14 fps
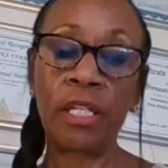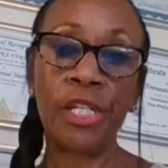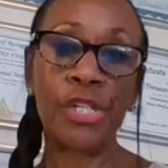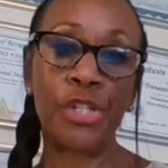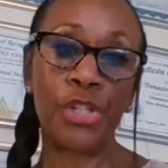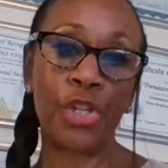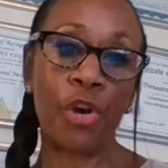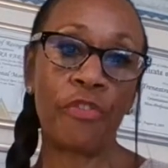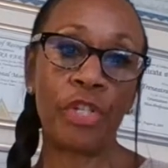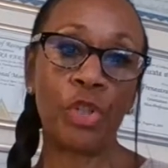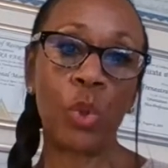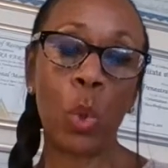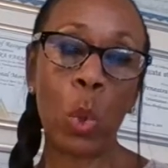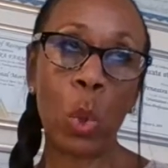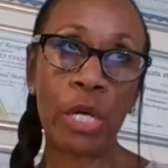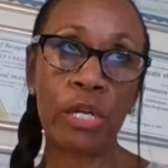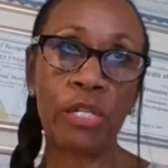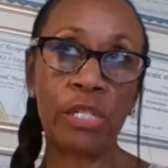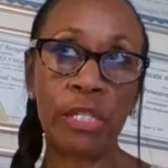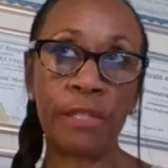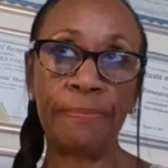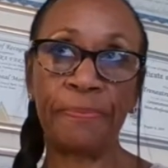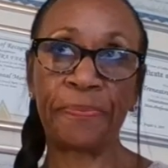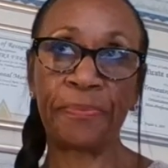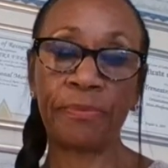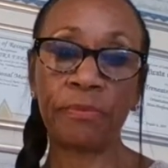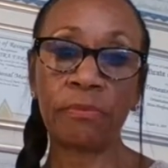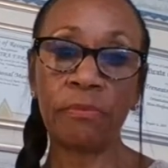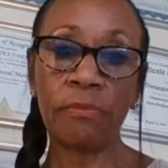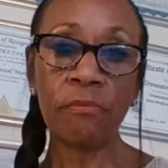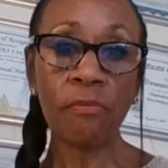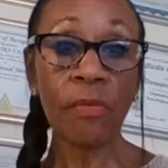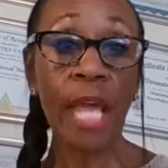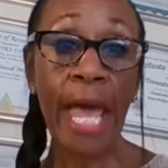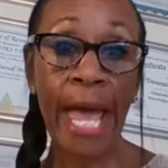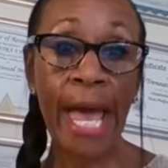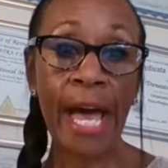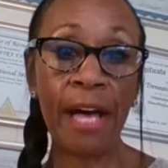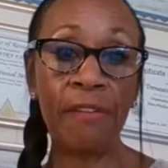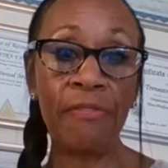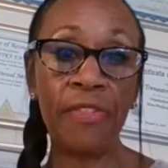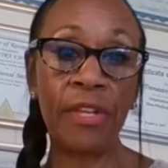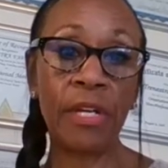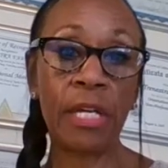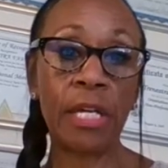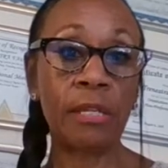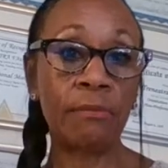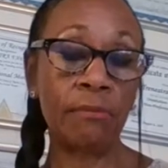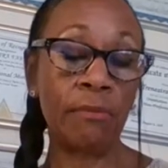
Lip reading: conservators have the